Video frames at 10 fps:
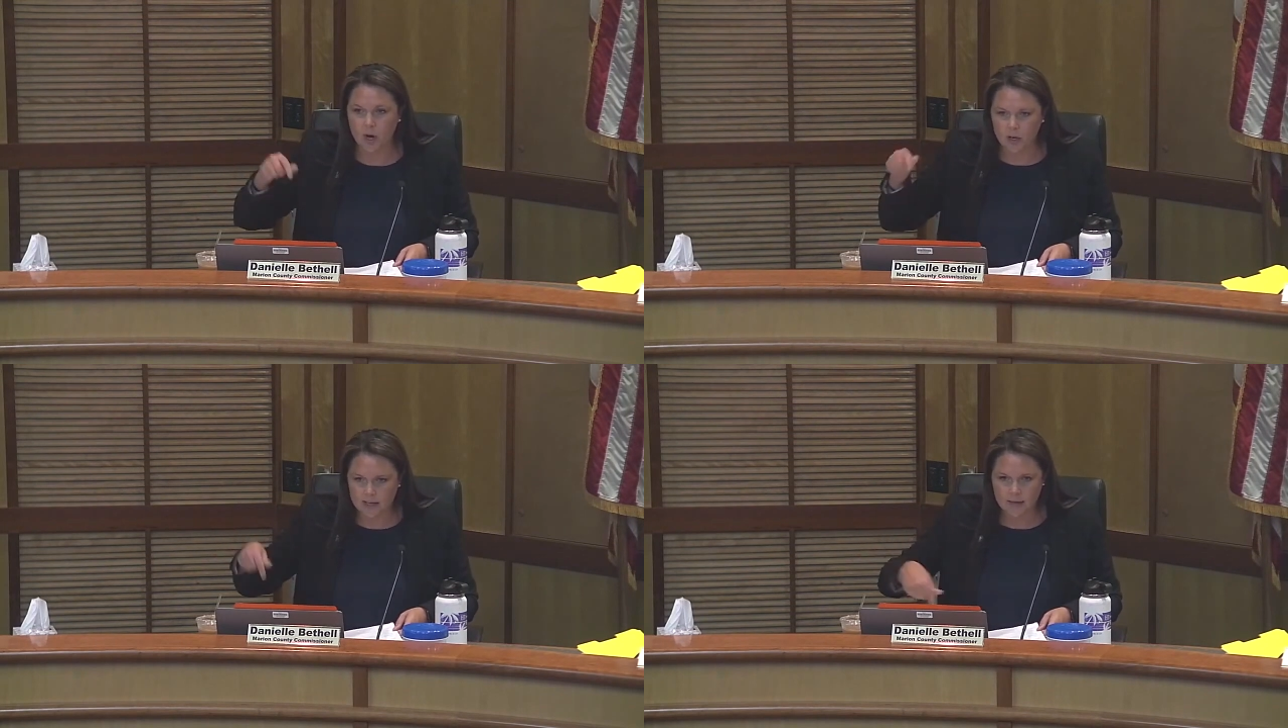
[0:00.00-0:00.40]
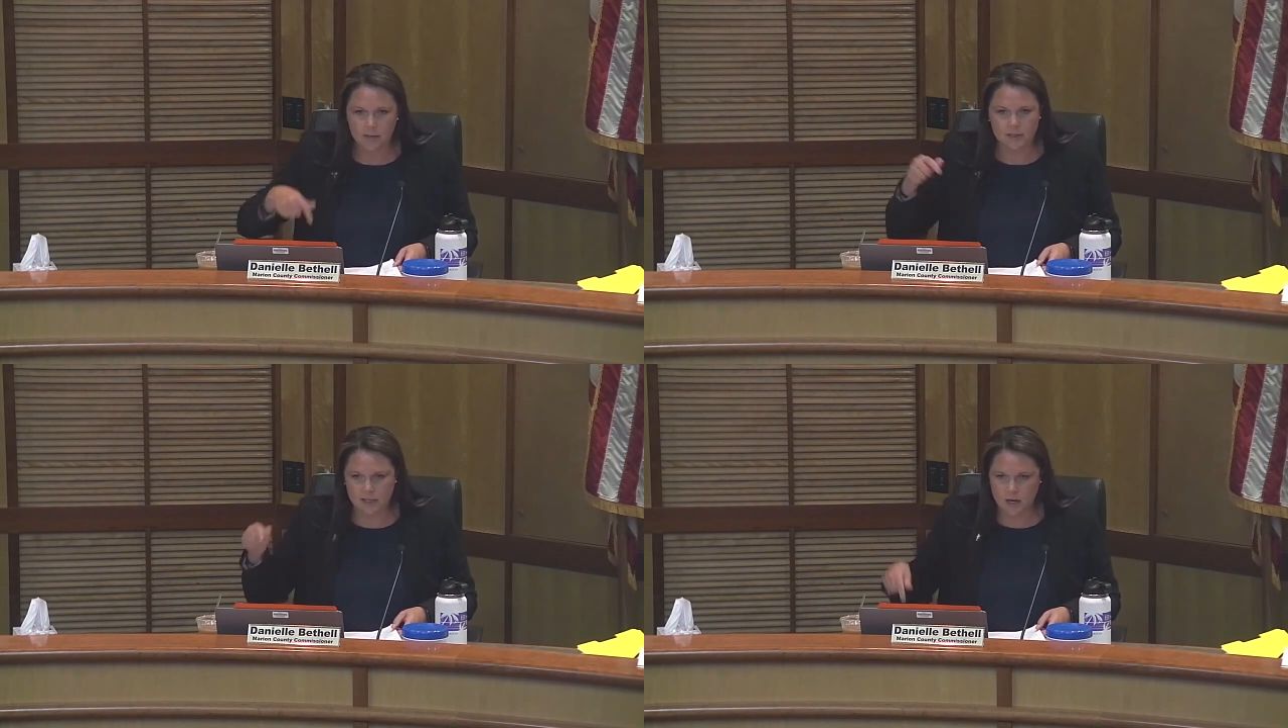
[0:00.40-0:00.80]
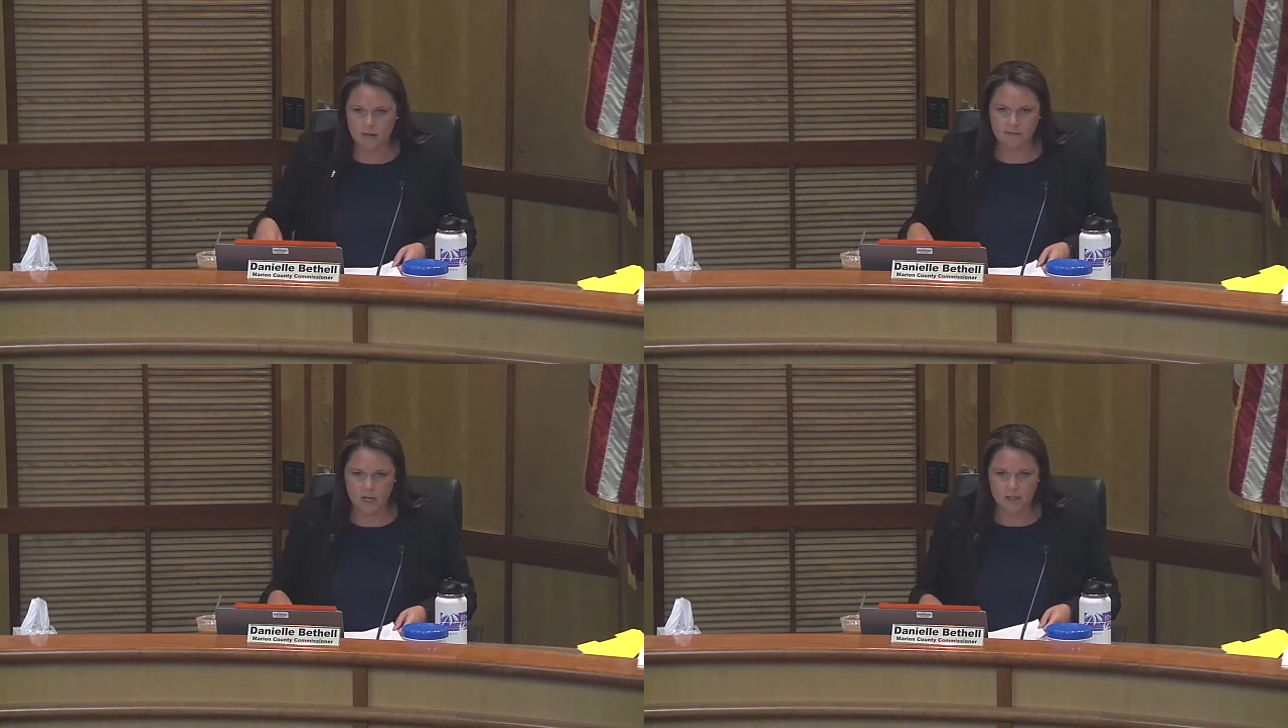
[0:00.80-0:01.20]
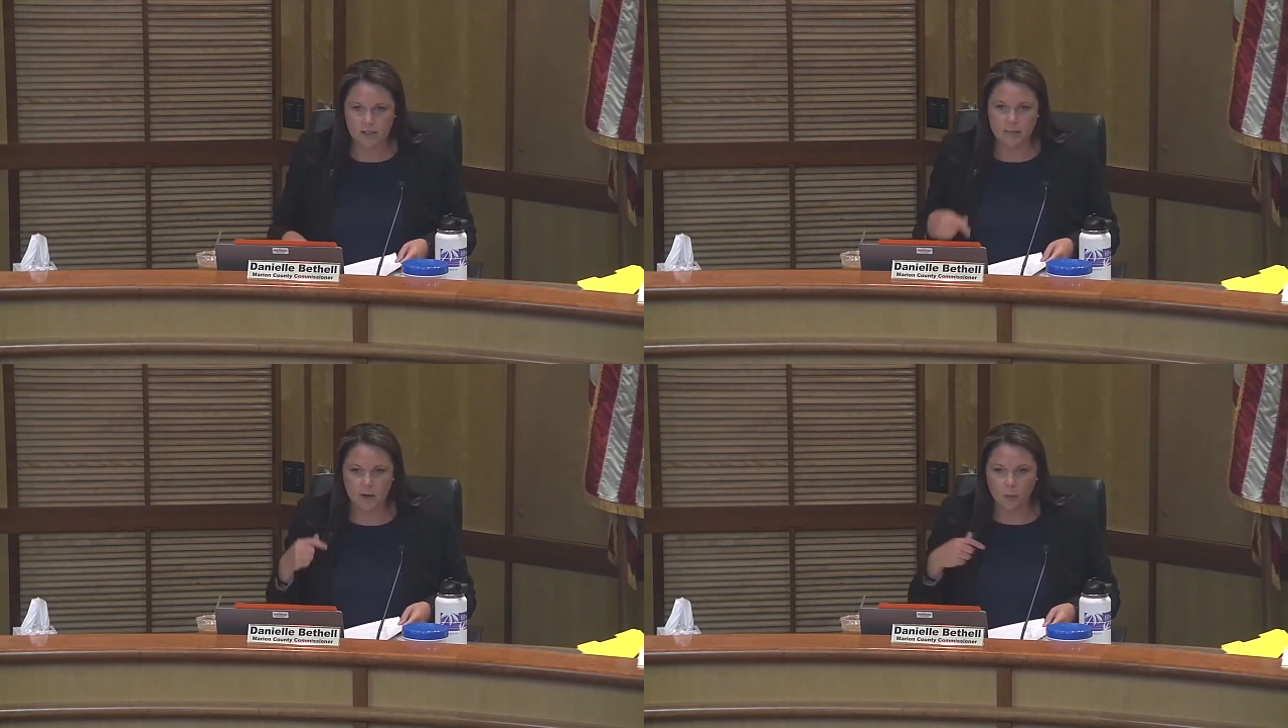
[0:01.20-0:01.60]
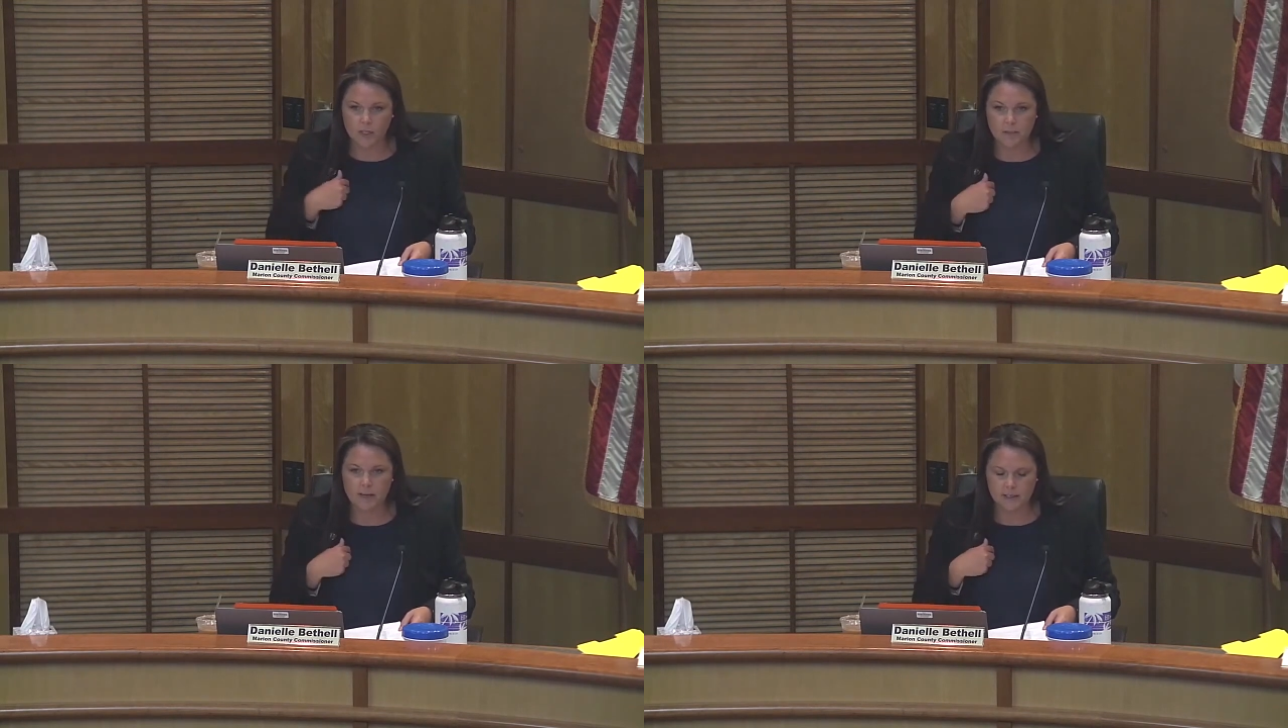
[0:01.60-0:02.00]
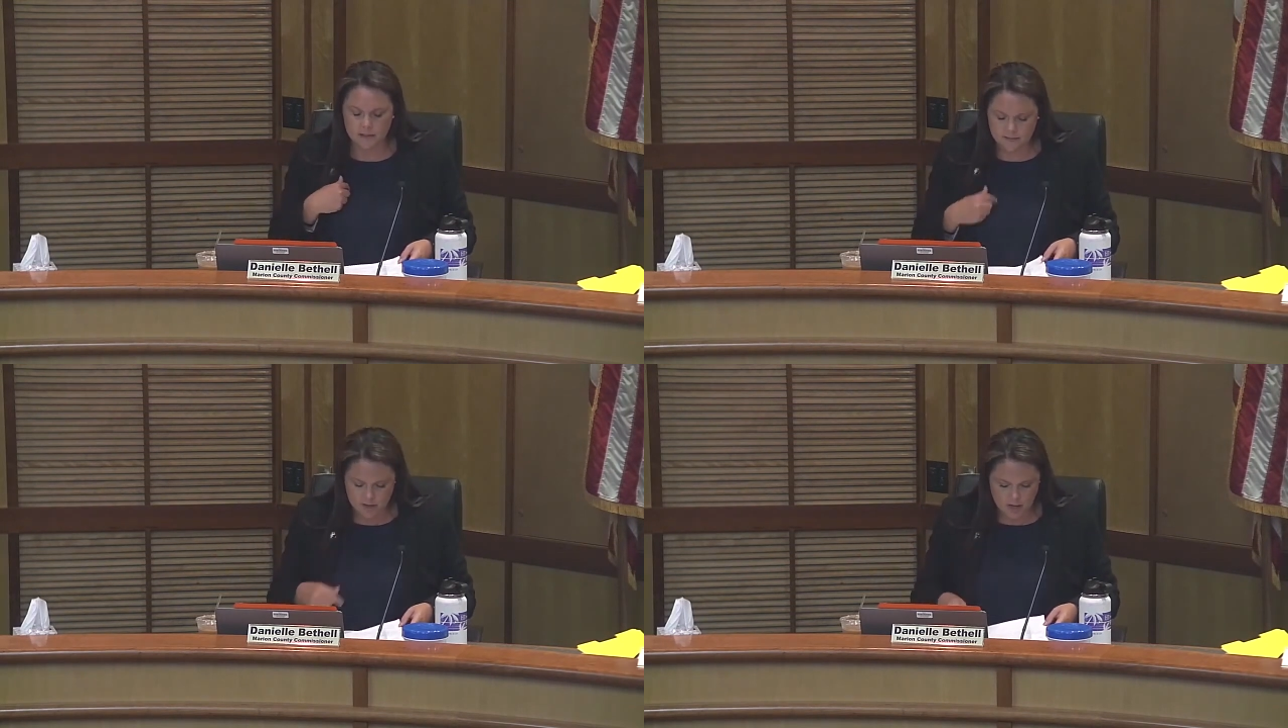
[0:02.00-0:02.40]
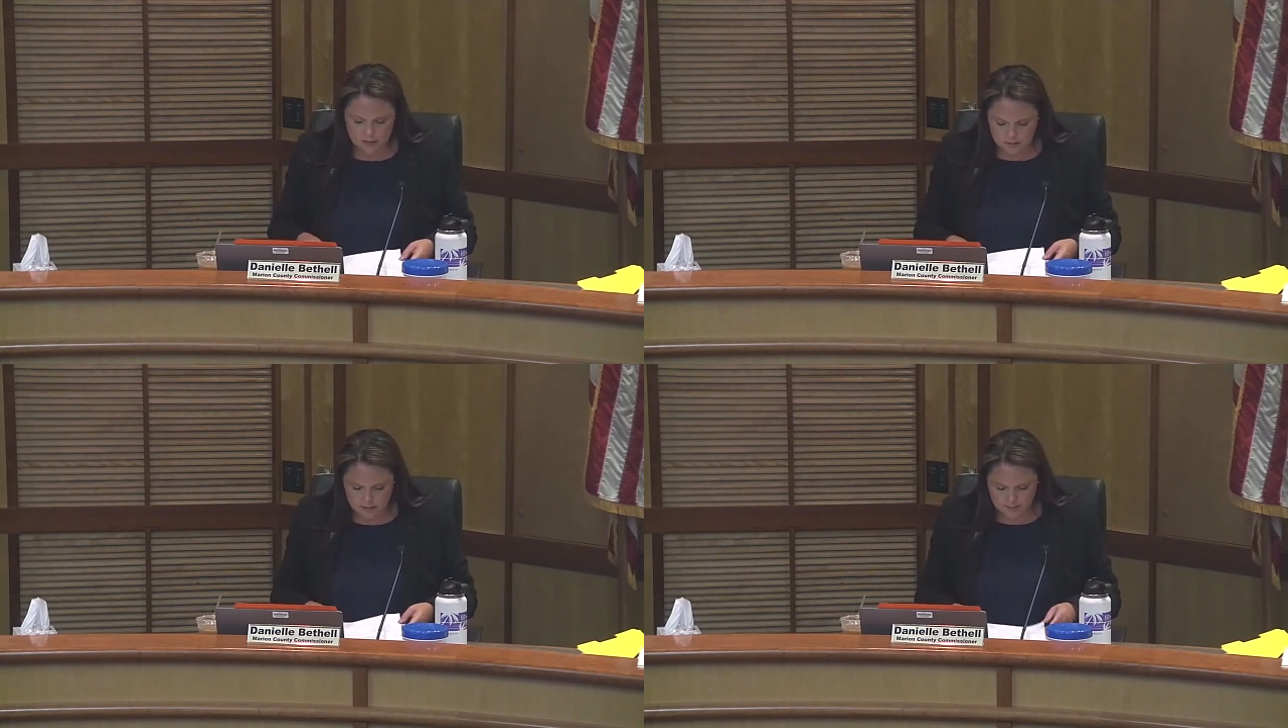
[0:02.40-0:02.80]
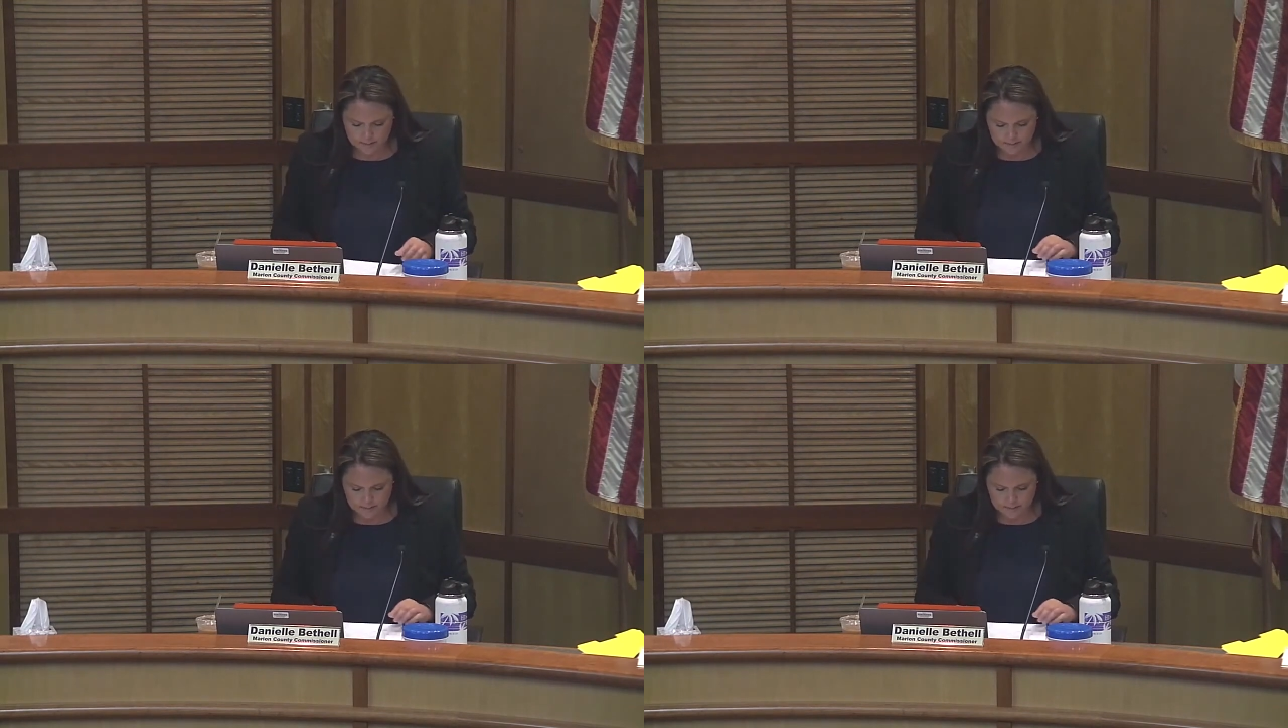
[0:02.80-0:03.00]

our neighbors, and our friends about what's best for us.